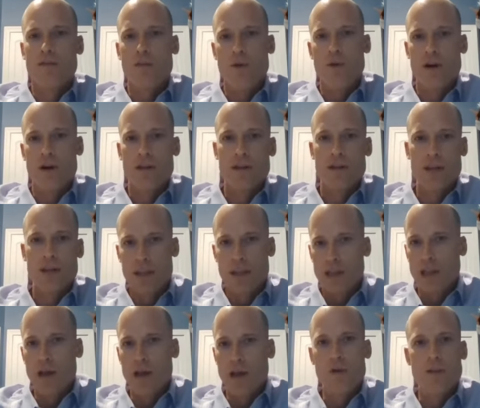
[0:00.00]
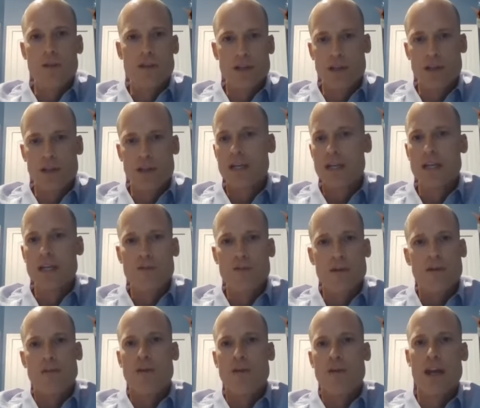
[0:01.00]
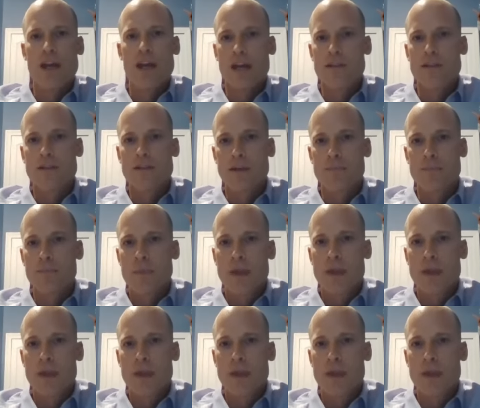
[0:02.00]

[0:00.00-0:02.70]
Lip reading: for the loan that you're going to need for the financing.